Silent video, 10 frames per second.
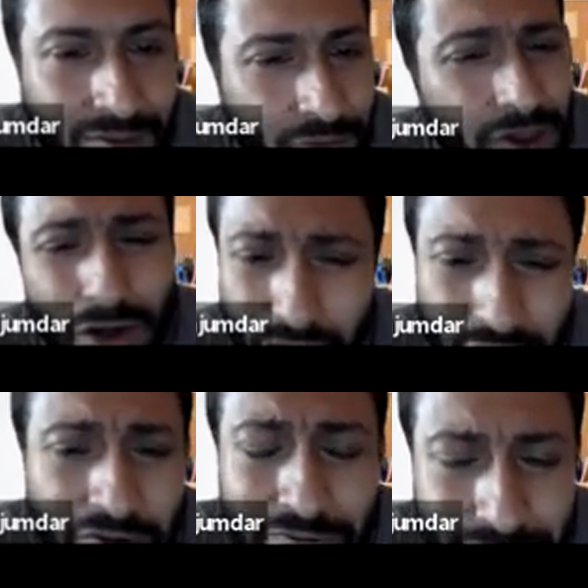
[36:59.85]
for lot
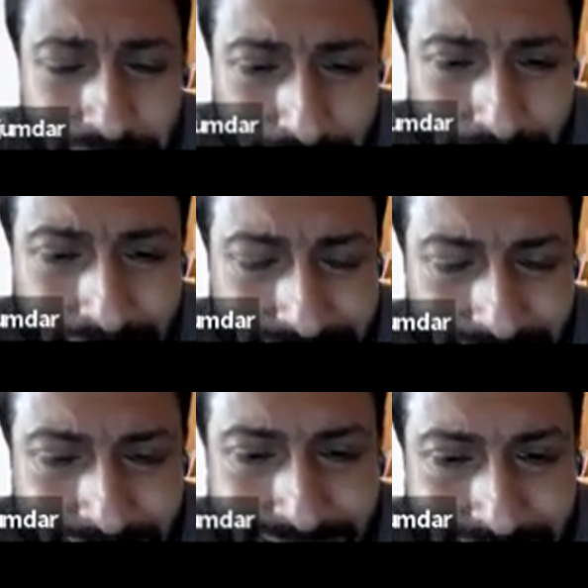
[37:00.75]
of pairs
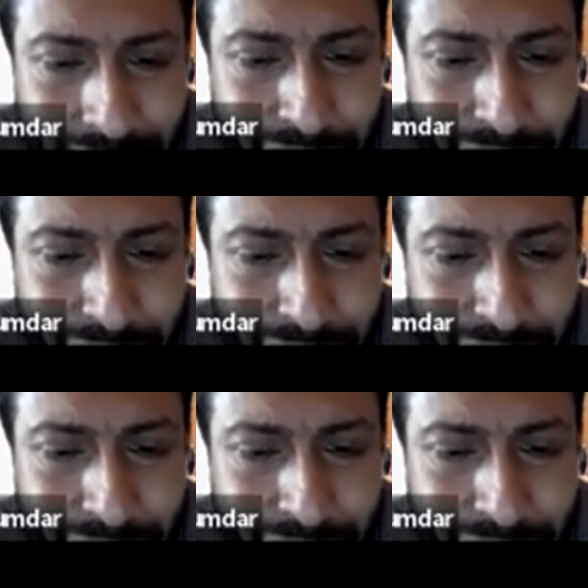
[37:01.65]
sa